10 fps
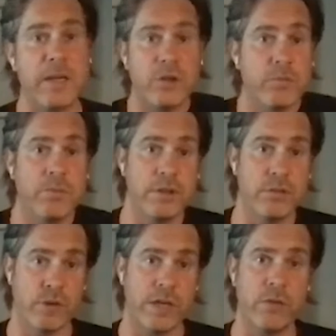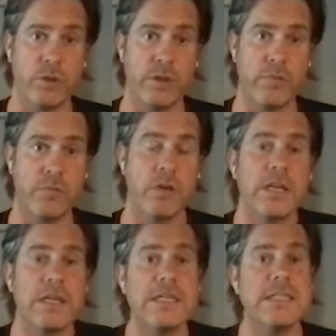might not be the right way, but
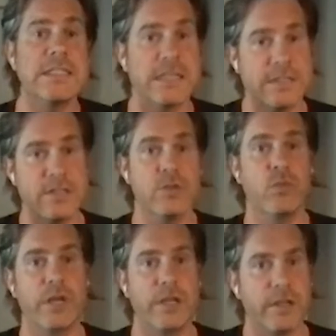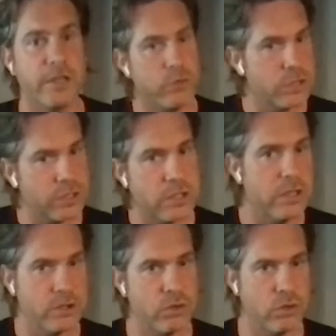at least that's the way that it was
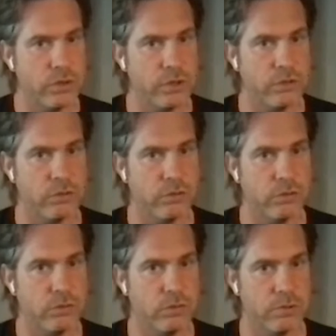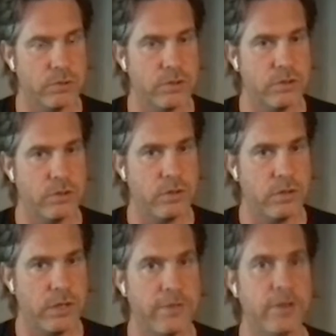suddenly talking to you, the material.
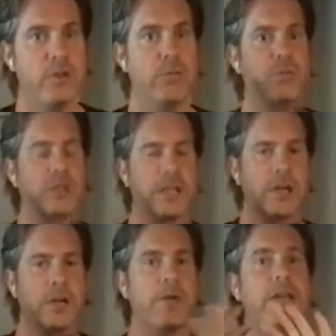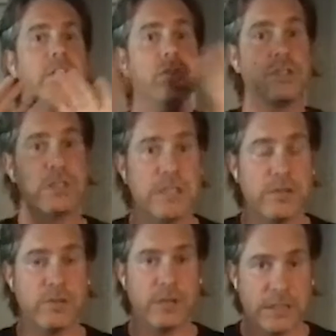And then you put that up and you see
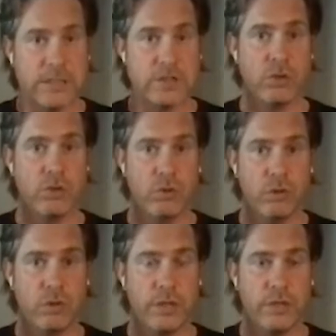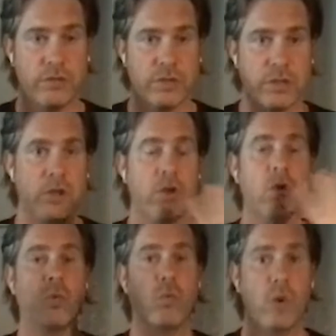everything as a whole, and you say,
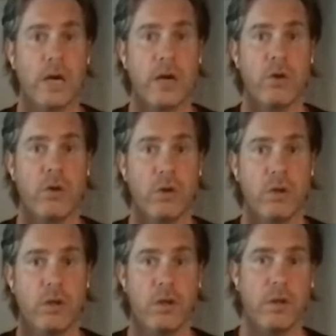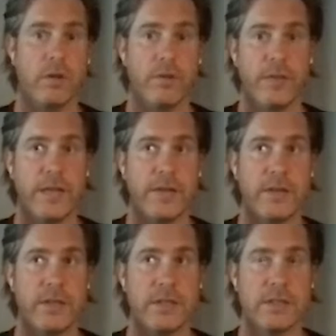wow, that
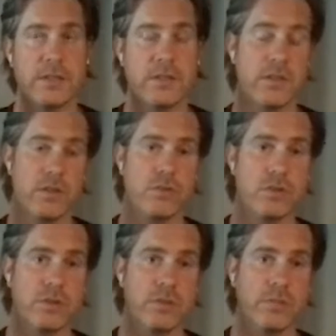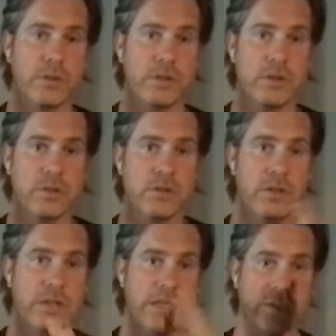is interesting because
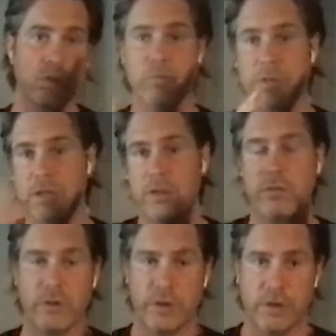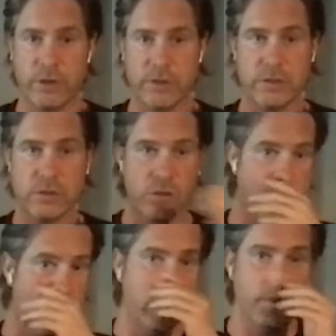it has so many different directions,
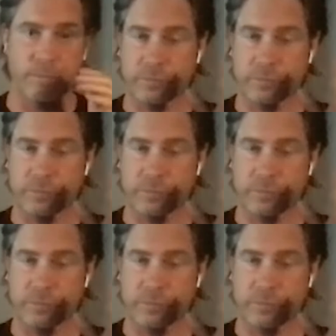or